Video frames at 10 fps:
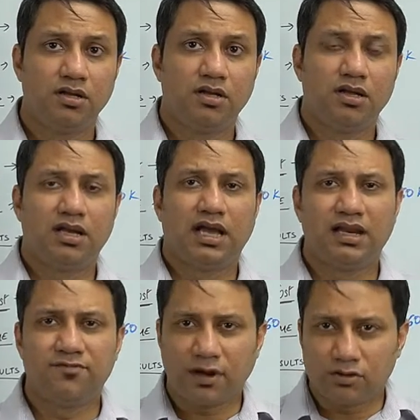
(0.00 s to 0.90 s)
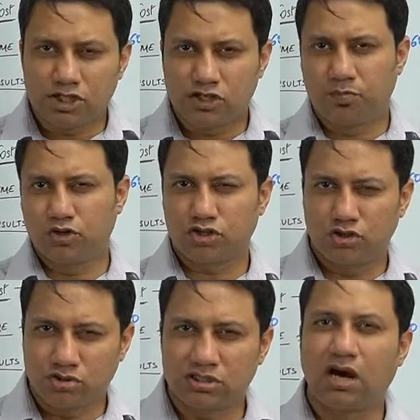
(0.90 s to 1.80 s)
and if I could just push
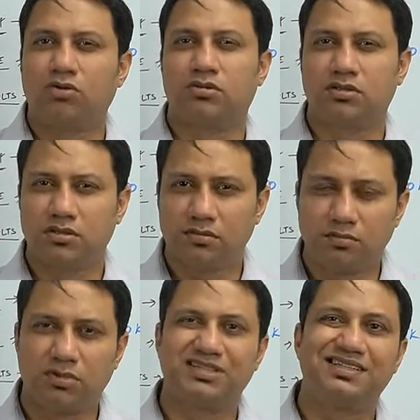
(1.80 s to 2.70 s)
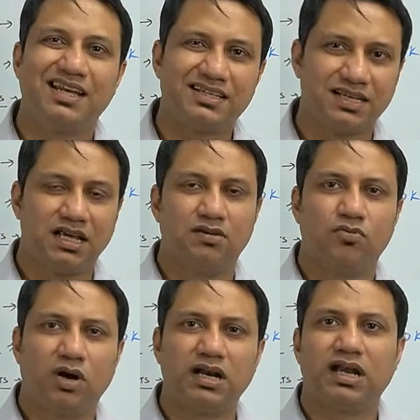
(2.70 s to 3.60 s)
those out mercilessly,
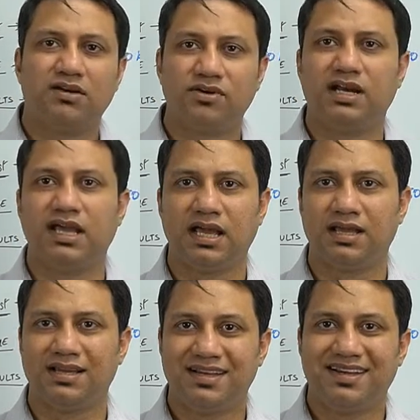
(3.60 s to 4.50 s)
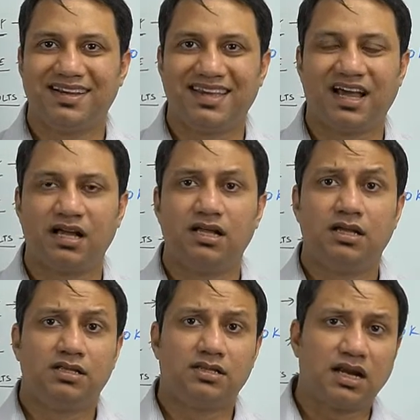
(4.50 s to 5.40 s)
1 every day,
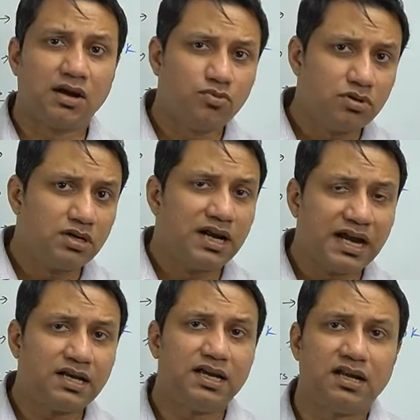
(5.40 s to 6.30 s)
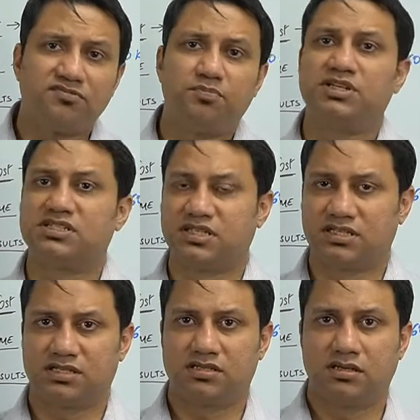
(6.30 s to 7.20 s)
then I would get enough
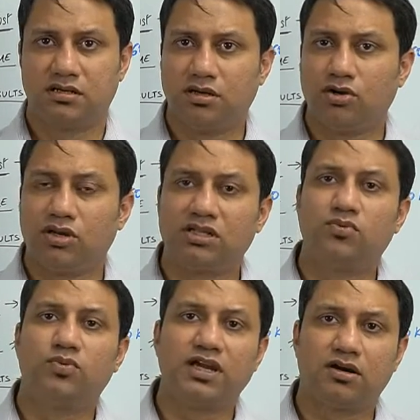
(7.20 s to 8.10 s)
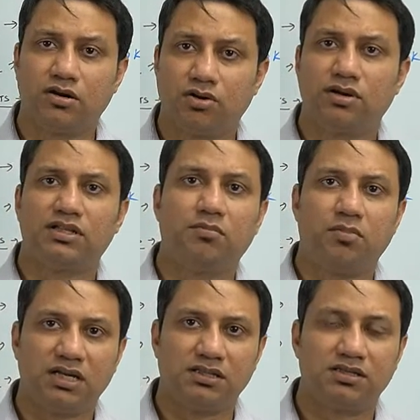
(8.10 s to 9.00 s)
business during the week or during the
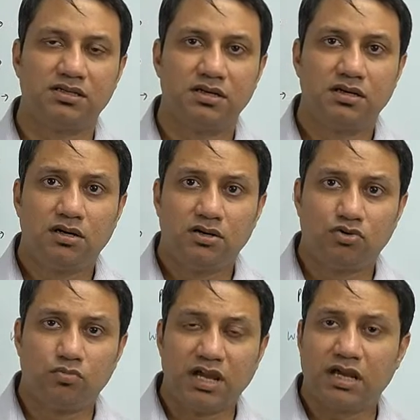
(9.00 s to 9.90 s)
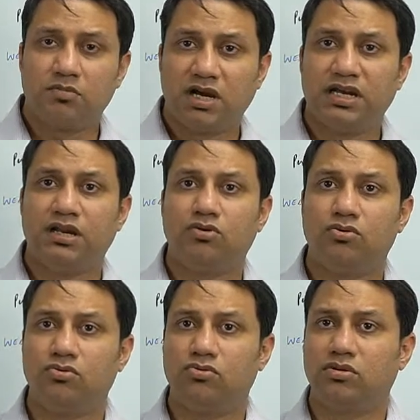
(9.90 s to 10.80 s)
month to make my
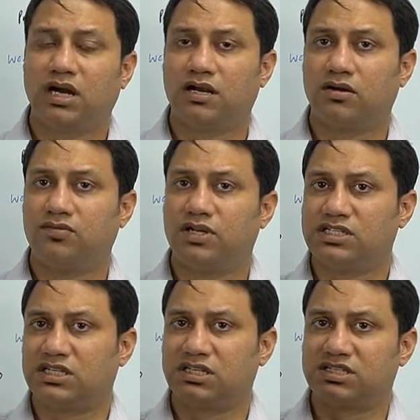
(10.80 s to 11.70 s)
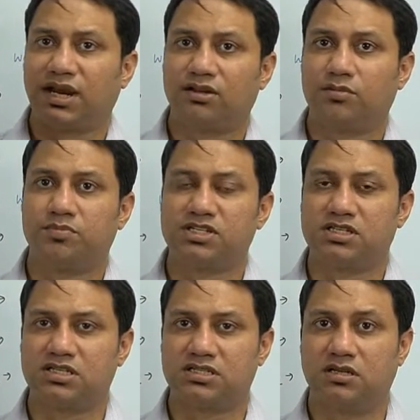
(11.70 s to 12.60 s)
new kind of digital side of the
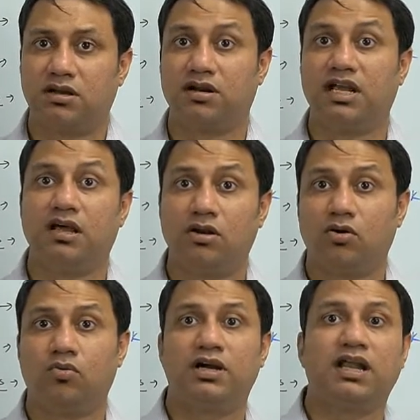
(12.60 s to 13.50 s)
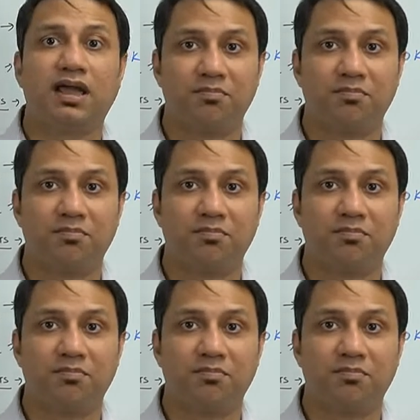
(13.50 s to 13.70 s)
business real over time.